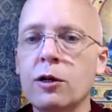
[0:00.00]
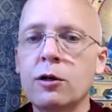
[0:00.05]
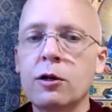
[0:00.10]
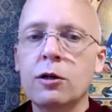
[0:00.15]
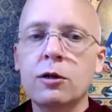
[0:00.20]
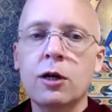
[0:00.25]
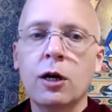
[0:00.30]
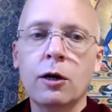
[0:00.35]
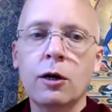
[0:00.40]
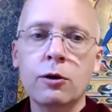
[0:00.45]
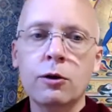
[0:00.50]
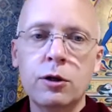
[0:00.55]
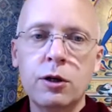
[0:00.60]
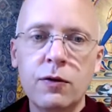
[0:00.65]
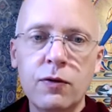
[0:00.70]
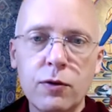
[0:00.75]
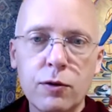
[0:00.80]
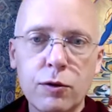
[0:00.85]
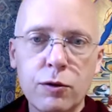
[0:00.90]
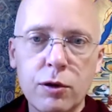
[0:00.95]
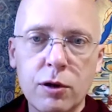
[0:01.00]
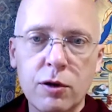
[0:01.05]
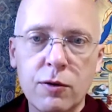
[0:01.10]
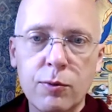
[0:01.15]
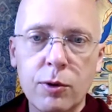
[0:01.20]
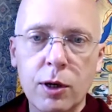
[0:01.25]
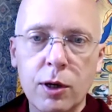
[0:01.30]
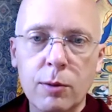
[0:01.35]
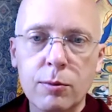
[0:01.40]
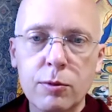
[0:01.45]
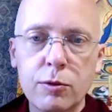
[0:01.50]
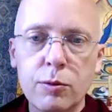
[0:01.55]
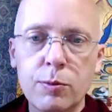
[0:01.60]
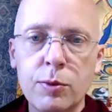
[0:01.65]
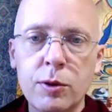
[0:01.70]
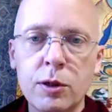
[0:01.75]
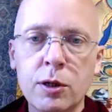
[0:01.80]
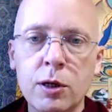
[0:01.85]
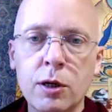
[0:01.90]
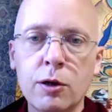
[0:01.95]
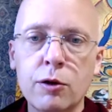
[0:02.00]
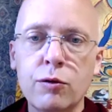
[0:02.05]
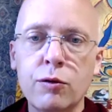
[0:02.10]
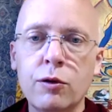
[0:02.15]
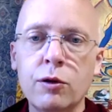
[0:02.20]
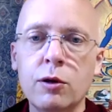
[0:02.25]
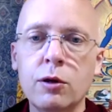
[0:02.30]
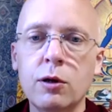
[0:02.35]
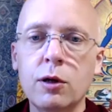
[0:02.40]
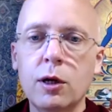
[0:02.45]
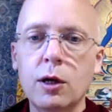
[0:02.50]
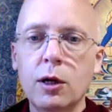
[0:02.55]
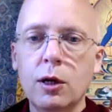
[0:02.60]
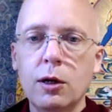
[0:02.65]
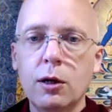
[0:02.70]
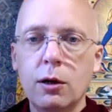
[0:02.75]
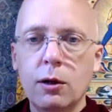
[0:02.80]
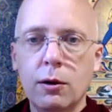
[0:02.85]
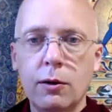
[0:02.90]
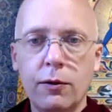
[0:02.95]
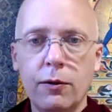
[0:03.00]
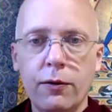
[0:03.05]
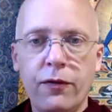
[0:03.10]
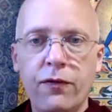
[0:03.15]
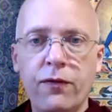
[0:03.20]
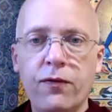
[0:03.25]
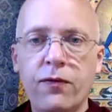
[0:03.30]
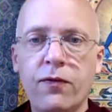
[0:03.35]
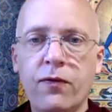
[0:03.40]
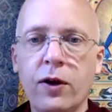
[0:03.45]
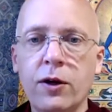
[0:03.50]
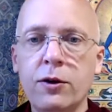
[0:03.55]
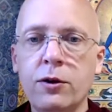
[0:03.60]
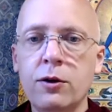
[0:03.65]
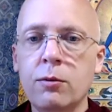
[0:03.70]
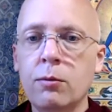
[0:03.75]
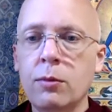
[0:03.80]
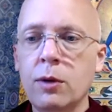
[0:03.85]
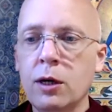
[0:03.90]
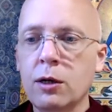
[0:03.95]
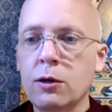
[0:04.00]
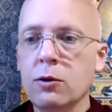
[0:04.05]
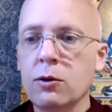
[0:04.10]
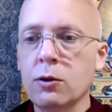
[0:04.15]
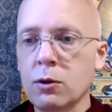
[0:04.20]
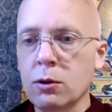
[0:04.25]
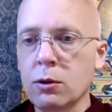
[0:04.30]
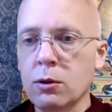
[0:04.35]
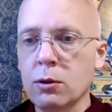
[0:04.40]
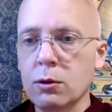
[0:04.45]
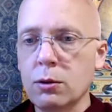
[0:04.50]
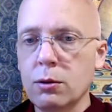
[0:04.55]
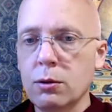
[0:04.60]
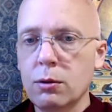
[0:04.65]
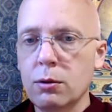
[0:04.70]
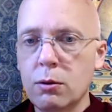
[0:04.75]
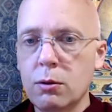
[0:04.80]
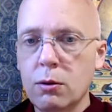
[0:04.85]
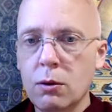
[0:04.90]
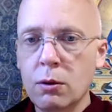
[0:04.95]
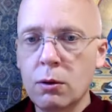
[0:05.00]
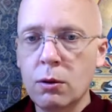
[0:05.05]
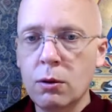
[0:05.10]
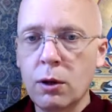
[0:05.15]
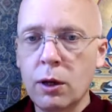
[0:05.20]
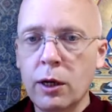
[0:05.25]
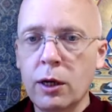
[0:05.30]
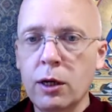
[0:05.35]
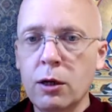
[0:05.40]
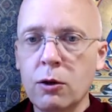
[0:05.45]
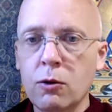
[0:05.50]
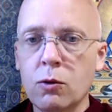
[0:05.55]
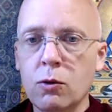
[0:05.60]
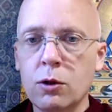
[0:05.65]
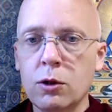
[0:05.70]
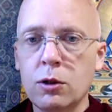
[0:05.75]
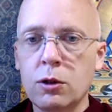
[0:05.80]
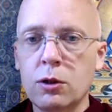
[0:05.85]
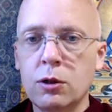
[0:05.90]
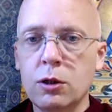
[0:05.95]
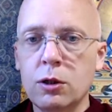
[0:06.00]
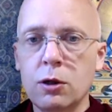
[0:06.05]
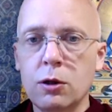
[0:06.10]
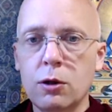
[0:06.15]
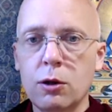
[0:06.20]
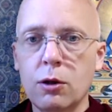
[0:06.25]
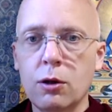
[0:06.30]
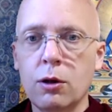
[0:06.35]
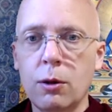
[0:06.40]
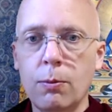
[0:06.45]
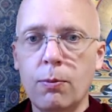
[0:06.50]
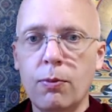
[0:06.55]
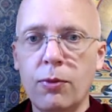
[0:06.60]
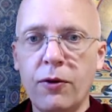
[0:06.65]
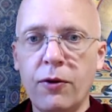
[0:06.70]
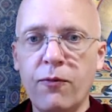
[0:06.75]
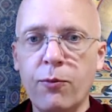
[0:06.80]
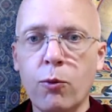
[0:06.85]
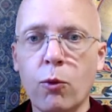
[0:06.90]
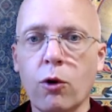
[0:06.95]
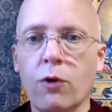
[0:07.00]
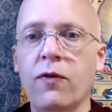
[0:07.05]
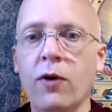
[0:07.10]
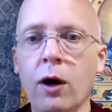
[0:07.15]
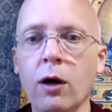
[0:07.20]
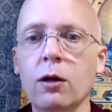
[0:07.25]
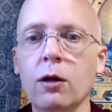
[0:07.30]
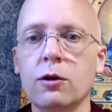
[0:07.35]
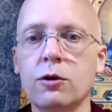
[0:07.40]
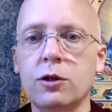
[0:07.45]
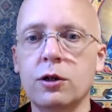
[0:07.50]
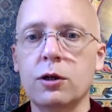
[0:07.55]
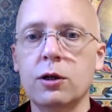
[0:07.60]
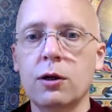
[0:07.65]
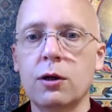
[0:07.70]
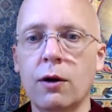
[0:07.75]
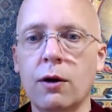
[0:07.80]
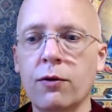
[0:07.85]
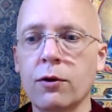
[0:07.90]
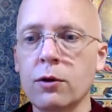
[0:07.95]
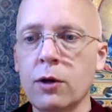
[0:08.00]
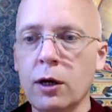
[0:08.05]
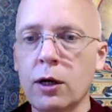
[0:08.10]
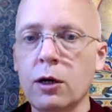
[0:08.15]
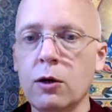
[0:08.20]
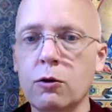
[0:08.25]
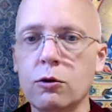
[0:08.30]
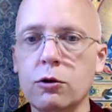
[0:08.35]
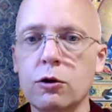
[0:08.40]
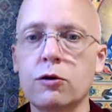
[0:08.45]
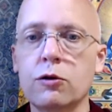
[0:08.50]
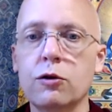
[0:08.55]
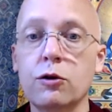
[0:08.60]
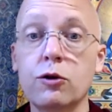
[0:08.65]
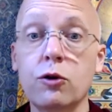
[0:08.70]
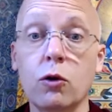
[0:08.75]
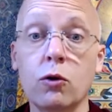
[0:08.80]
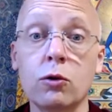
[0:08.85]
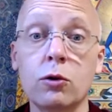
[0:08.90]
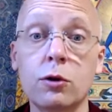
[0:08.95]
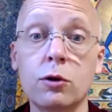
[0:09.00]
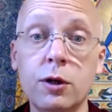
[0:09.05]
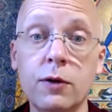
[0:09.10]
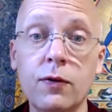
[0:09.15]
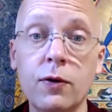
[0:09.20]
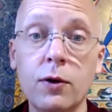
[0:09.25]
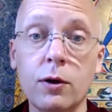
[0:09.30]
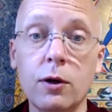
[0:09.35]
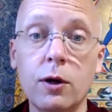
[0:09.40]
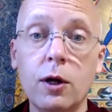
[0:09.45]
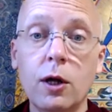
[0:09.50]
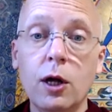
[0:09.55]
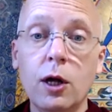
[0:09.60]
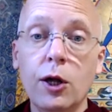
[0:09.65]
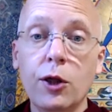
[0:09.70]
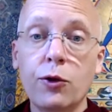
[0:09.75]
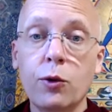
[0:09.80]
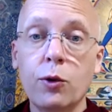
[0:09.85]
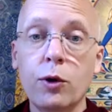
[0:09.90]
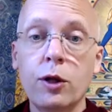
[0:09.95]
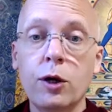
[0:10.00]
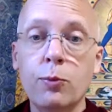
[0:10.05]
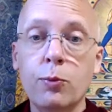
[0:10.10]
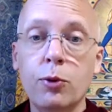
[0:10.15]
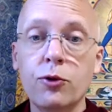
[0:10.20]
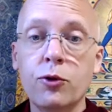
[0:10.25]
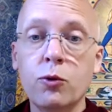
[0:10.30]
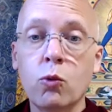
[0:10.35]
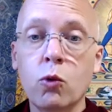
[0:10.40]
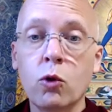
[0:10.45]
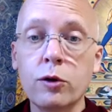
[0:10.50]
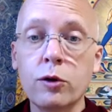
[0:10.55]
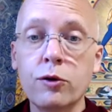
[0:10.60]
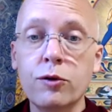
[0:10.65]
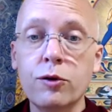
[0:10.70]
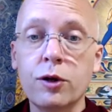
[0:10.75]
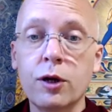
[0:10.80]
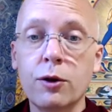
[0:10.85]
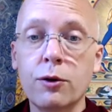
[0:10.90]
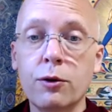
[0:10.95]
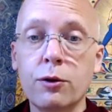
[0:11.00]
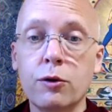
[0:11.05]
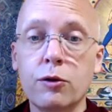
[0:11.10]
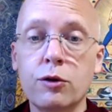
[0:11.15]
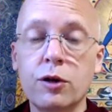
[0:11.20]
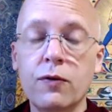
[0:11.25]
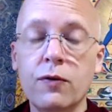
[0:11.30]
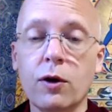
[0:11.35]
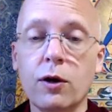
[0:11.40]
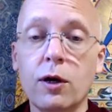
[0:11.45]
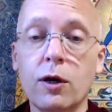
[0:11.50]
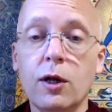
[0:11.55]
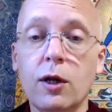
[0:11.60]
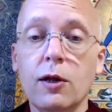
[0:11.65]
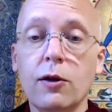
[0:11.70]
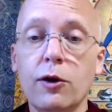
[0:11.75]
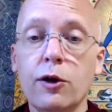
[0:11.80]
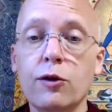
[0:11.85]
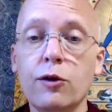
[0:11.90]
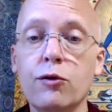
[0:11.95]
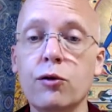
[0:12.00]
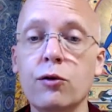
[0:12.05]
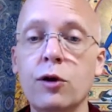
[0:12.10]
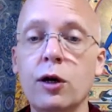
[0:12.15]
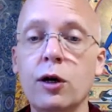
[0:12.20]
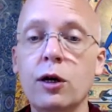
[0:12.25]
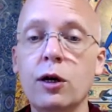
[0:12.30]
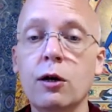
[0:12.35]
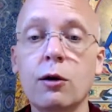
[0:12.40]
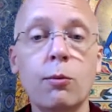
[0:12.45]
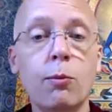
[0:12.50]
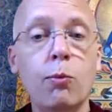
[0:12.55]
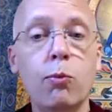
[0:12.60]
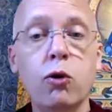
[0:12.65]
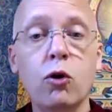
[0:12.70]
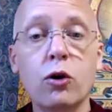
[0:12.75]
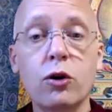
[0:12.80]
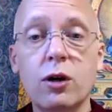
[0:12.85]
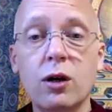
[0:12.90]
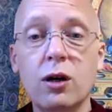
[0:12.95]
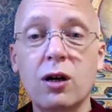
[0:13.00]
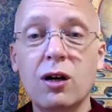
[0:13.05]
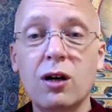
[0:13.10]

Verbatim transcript: an entirely different set of problems because the fundamental language, eh, the, the, morphology of the language is just totally different. The way they put the words together is different. And so they can put